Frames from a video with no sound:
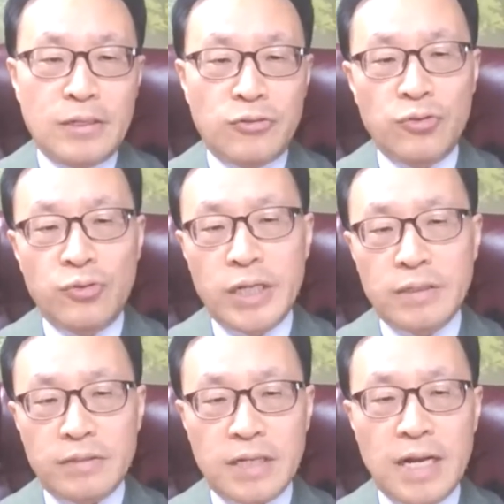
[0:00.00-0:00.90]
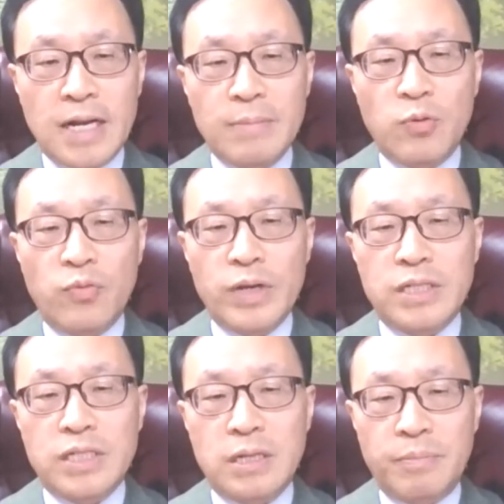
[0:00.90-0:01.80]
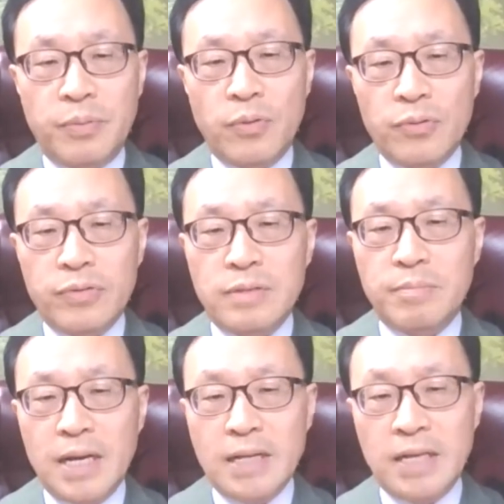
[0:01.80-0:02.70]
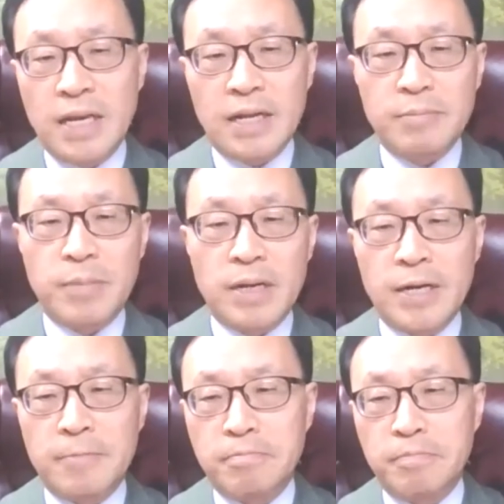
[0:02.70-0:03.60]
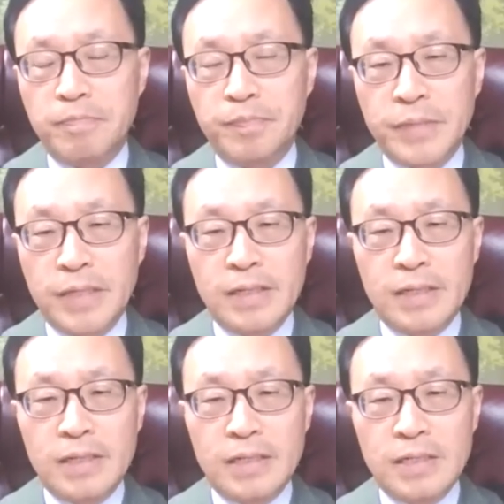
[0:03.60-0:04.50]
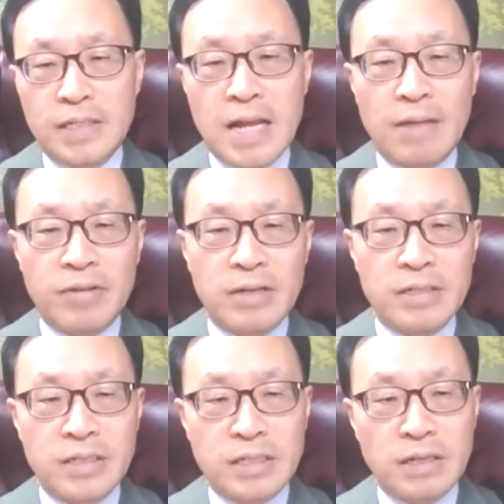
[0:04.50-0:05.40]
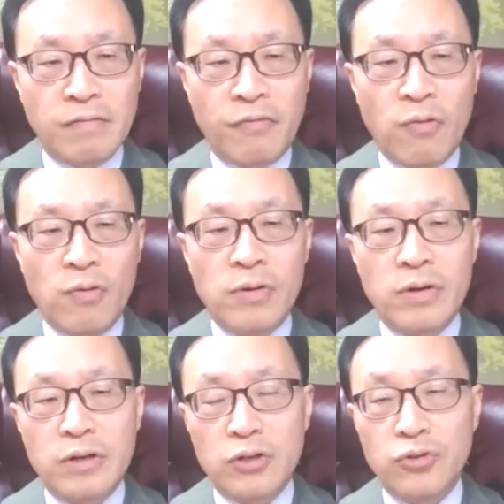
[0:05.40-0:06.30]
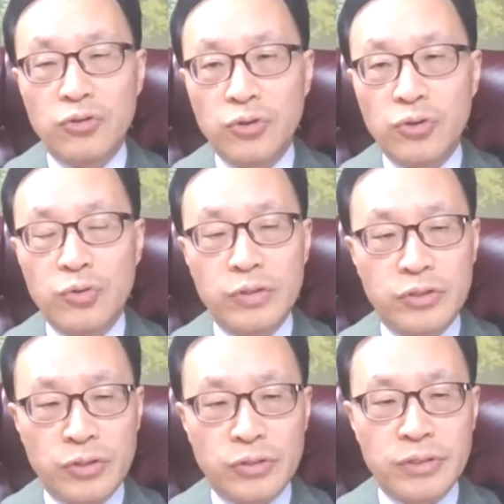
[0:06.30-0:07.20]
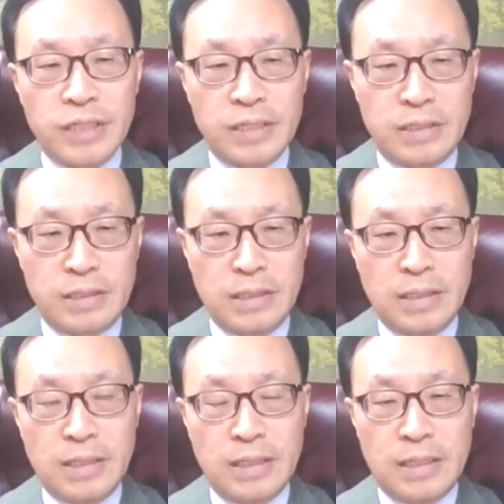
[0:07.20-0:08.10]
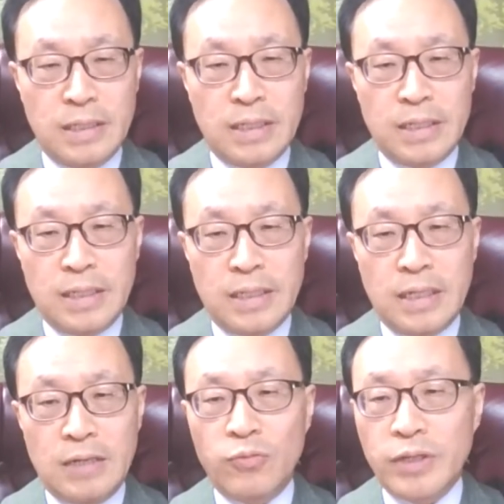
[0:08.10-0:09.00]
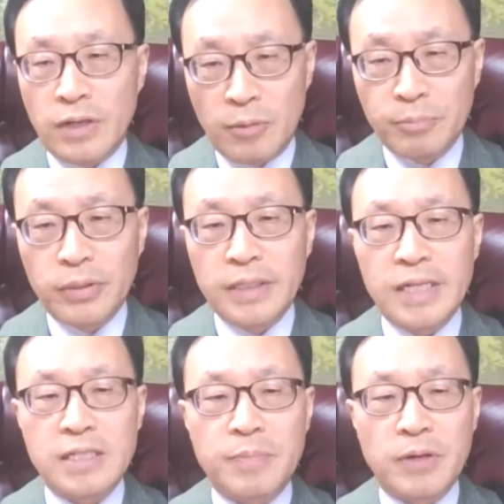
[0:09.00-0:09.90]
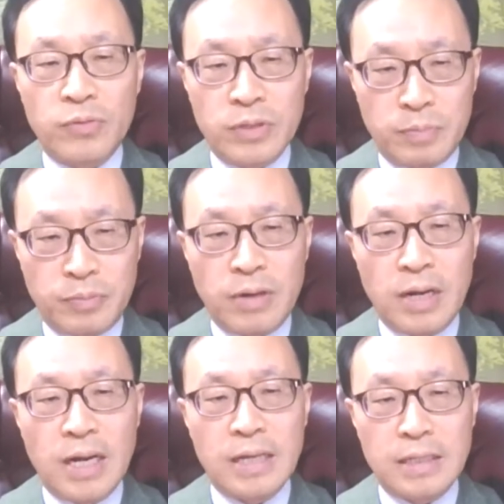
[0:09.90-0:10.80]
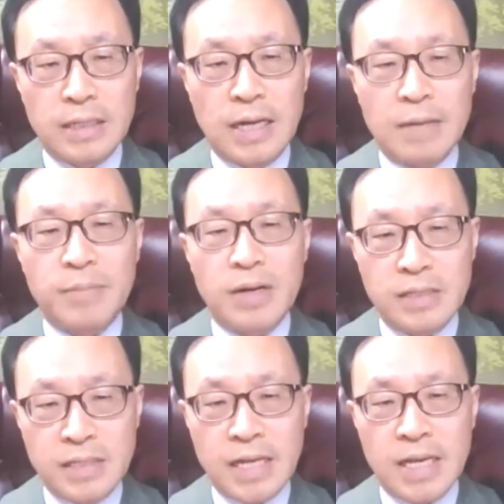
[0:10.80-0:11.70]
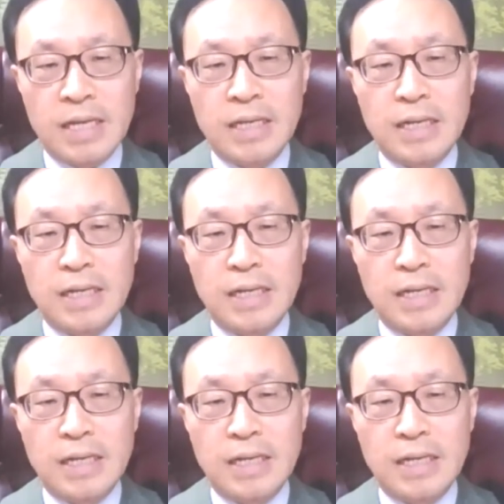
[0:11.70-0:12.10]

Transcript: During the time which both my dad and mom established four new churches. And with humbleness, but with pride, I must say,